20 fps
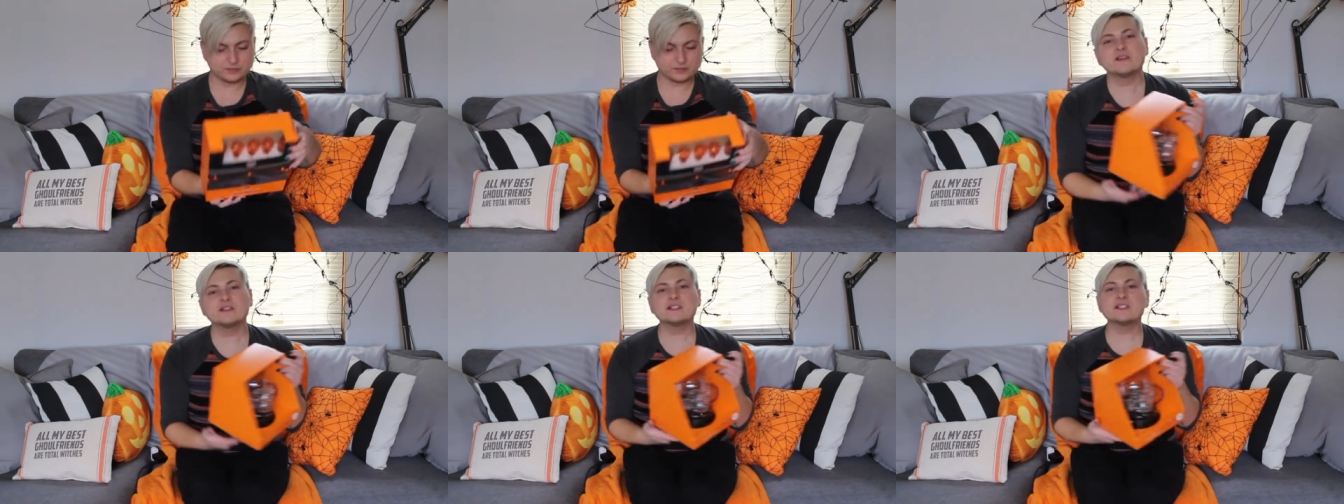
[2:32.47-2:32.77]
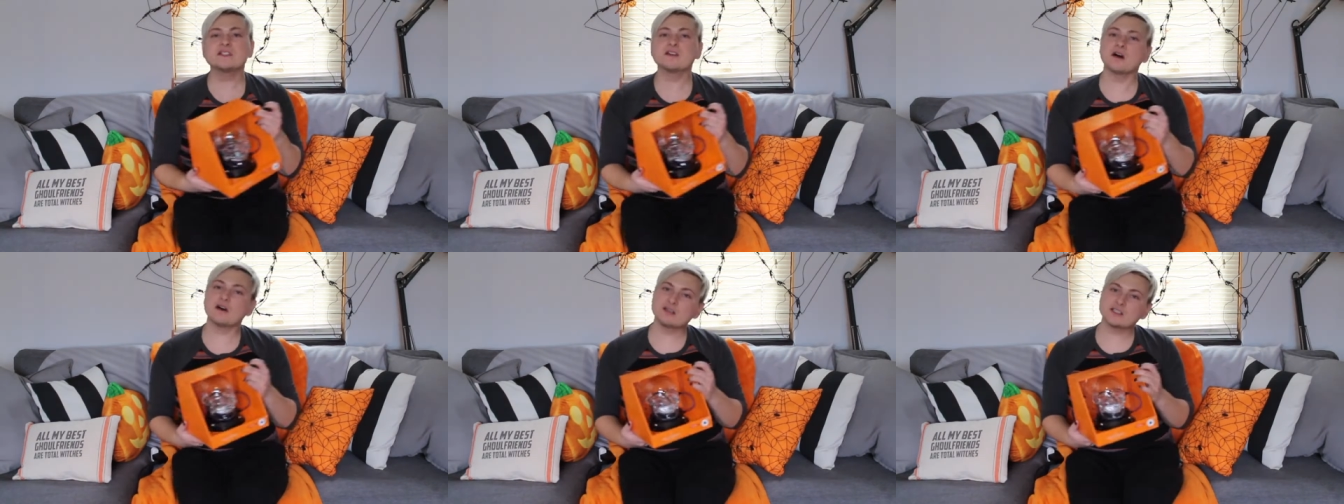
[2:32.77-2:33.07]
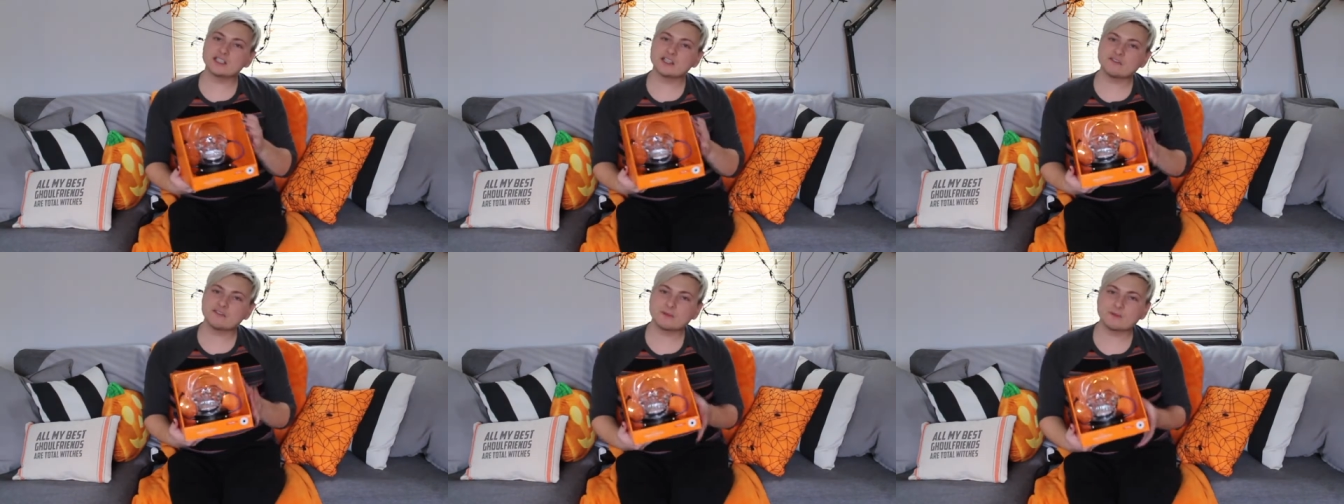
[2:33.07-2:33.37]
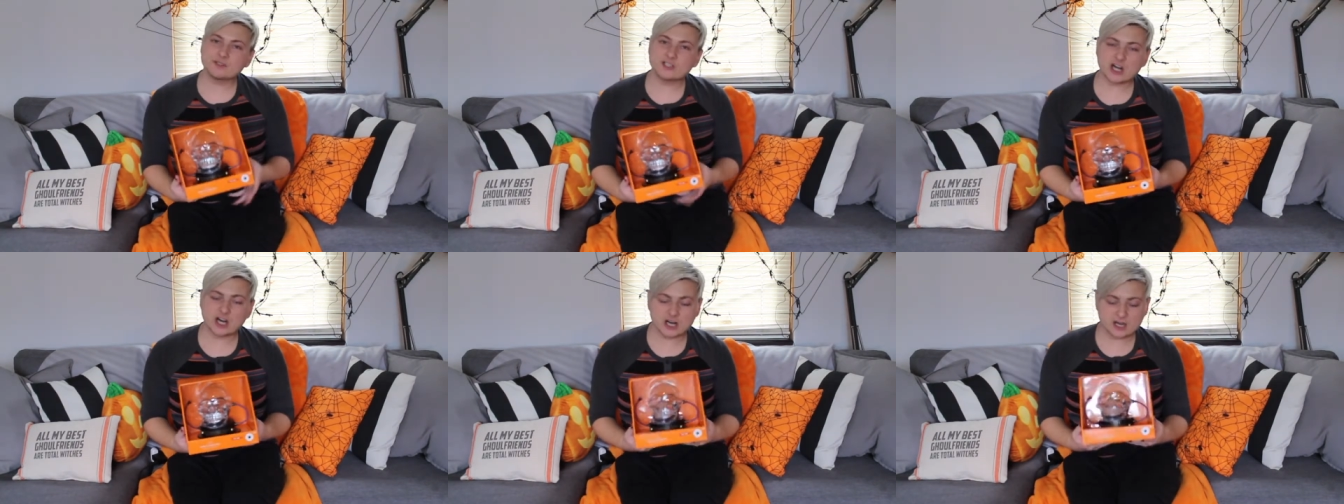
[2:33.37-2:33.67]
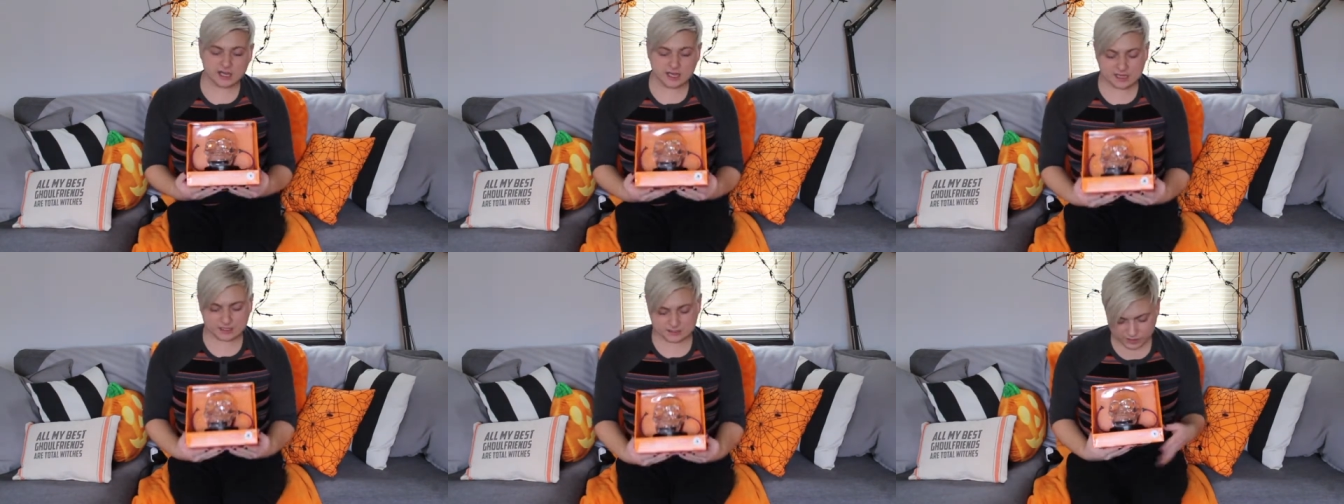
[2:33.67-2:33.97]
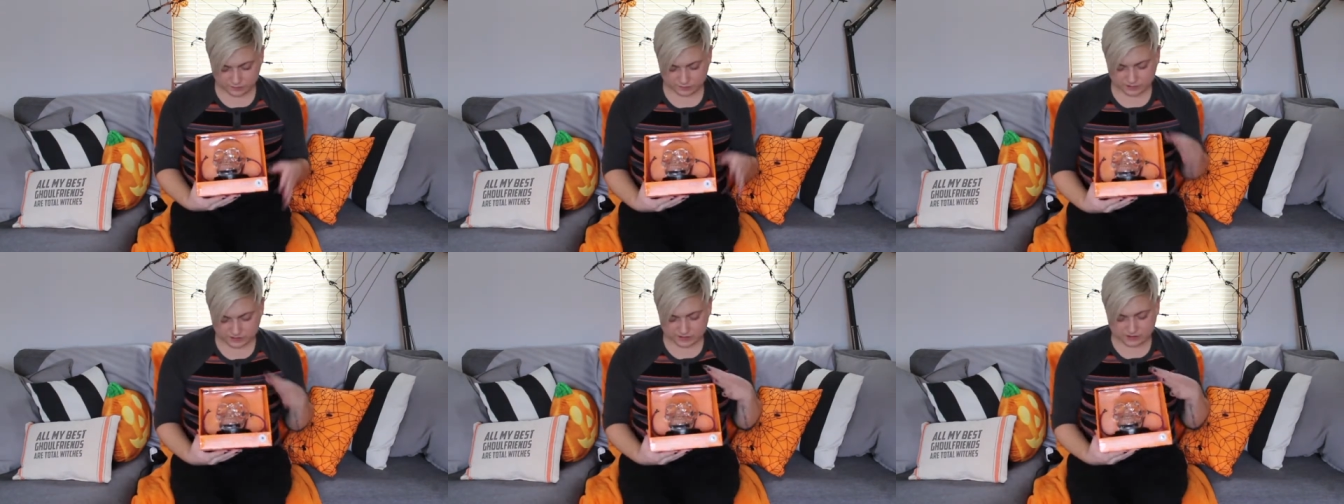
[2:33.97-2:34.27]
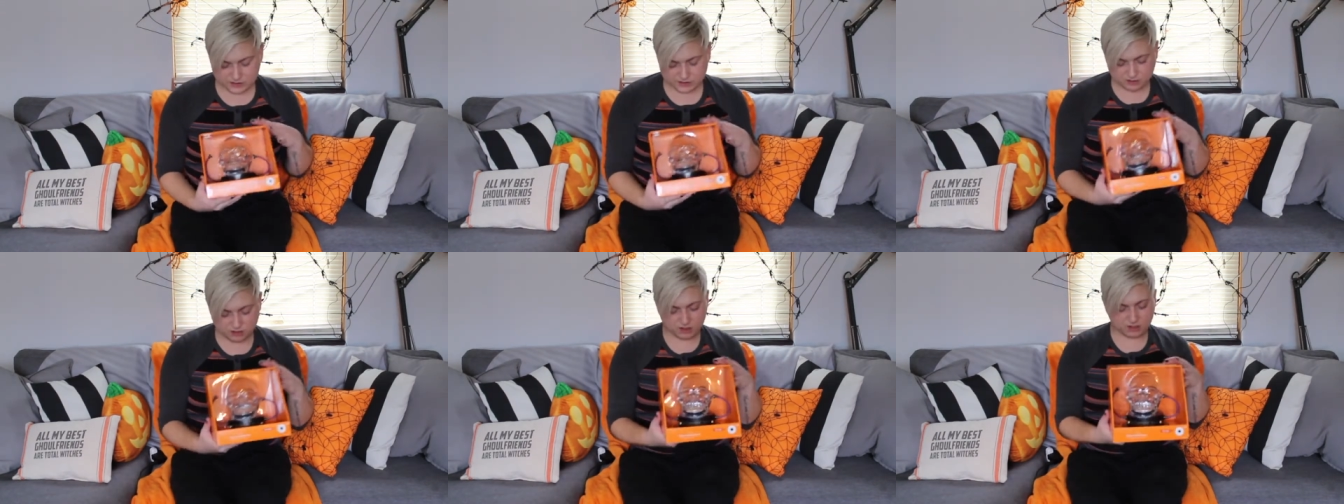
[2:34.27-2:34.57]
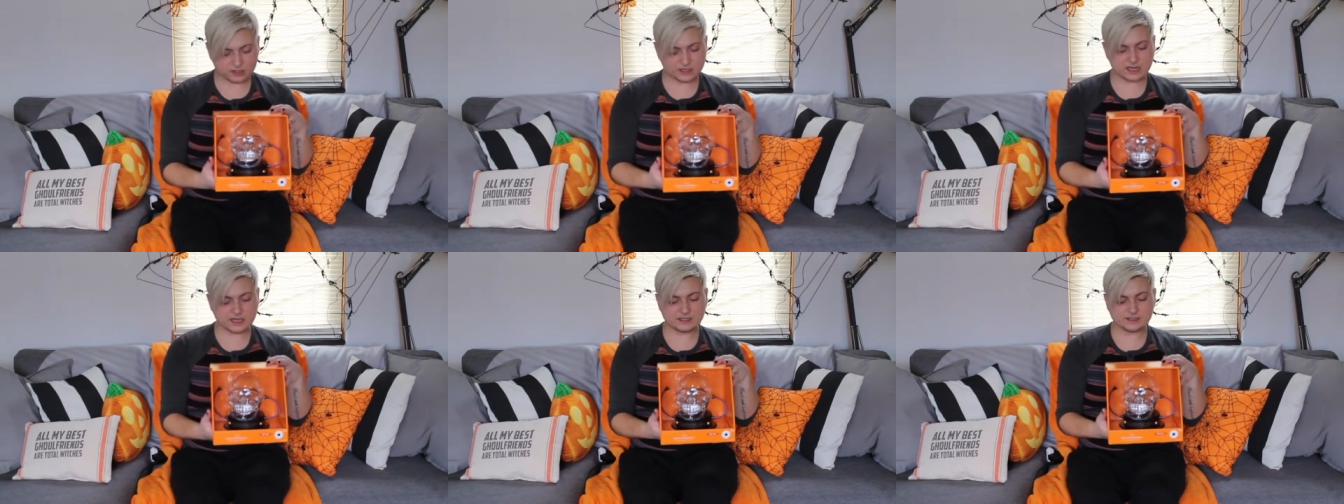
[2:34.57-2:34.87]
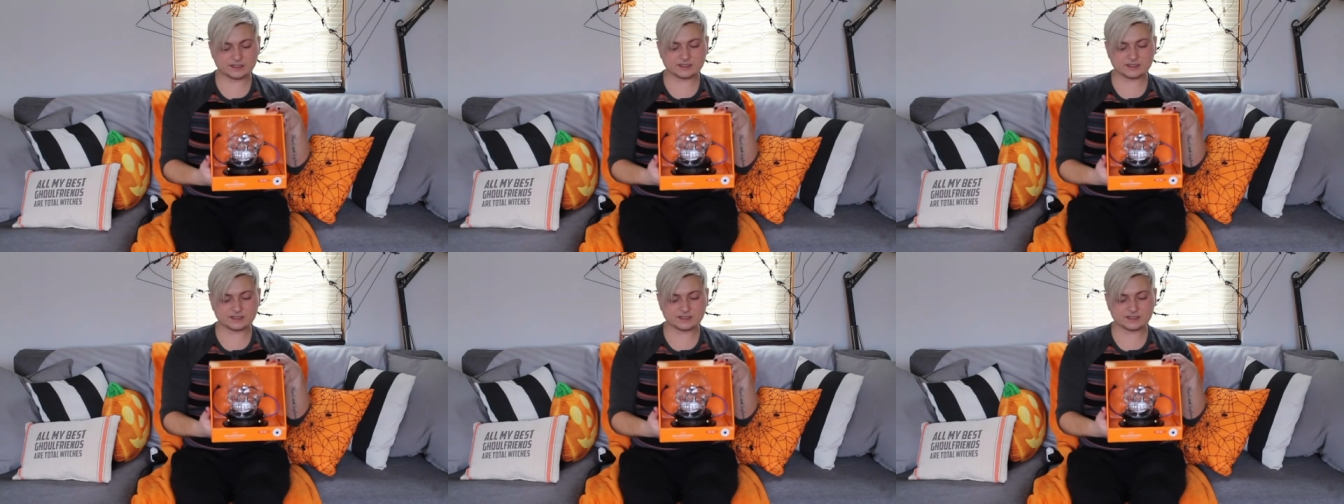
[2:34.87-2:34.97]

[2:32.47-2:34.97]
This is also from Target. This is called a